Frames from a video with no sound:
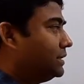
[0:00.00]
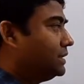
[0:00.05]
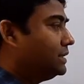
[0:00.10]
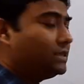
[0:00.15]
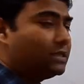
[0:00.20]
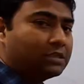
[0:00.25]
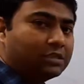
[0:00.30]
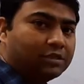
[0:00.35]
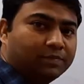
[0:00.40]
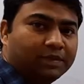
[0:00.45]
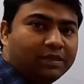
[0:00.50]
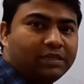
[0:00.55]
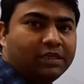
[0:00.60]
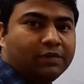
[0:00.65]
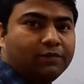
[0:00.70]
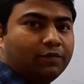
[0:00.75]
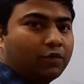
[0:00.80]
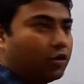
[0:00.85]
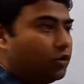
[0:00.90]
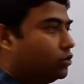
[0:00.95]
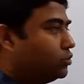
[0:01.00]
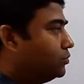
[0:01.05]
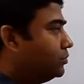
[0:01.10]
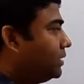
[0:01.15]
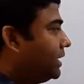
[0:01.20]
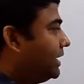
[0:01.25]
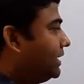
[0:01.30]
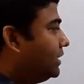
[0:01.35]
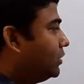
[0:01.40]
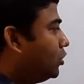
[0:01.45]
is a symmetric
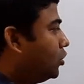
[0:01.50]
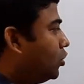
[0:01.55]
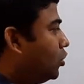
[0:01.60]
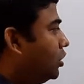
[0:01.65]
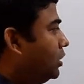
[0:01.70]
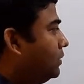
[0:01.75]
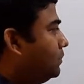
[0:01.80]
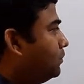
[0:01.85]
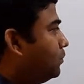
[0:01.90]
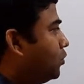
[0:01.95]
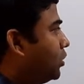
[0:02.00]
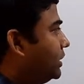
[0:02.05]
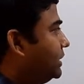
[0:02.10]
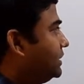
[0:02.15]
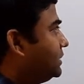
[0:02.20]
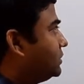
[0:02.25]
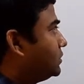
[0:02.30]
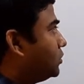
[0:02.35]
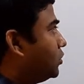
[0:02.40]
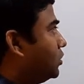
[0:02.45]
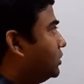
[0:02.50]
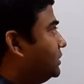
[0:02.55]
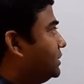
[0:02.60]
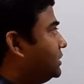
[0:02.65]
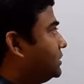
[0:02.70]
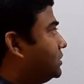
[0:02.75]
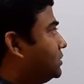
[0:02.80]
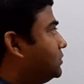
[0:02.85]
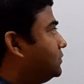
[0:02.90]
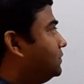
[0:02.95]
volume, and all points on
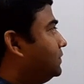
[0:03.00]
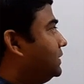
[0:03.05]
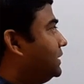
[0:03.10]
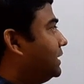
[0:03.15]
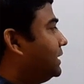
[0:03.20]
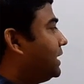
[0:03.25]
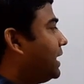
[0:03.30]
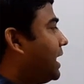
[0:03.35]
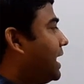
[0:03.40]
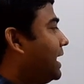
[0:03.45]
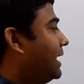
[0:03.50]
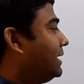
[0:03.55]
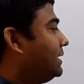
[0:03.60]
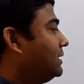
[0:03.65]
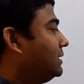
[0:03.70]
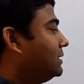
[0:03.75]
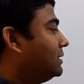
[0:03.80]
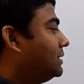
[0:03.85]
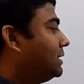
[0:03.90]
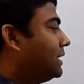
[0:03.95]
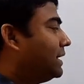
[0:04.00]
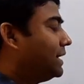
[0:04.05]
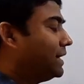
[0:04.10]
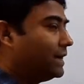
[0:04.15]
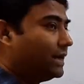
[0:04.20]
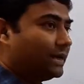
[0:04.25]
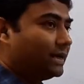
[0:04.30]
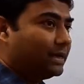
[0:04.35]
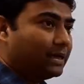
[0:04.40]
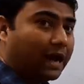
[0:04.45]
this sphere are
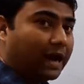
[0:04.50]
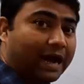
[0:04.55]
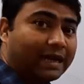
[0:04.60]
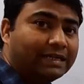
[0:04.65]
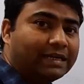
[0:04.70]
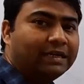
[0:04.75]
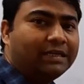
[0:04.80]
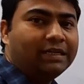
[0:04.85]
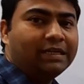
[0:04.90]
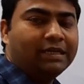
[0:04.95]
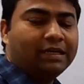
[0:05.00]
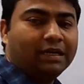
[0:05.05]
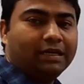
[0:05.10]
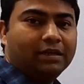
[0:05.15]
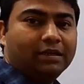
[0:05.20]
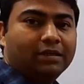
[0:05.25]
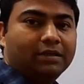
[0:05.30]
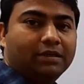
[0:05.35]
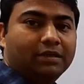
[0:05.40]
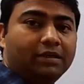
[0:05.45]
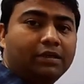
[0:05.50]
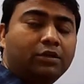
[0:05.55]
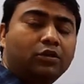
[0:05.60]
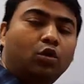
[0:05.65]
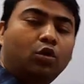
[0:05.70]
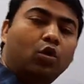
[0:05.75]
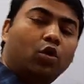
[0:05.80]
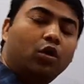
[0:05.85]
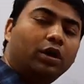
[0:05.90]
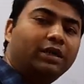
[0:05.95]
identical
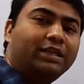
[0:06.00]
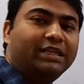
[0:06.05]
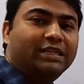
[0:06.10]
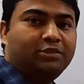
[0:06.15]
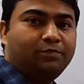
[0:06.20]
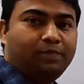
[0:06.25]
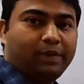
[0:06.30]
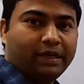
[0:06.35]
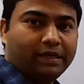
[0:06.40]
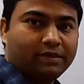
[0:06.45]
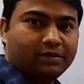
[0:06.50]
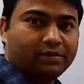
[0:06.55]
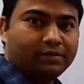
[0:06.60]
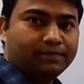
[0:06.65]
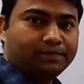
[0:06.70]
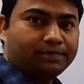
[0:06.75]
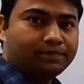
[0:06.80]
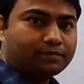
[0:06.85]
in all respects,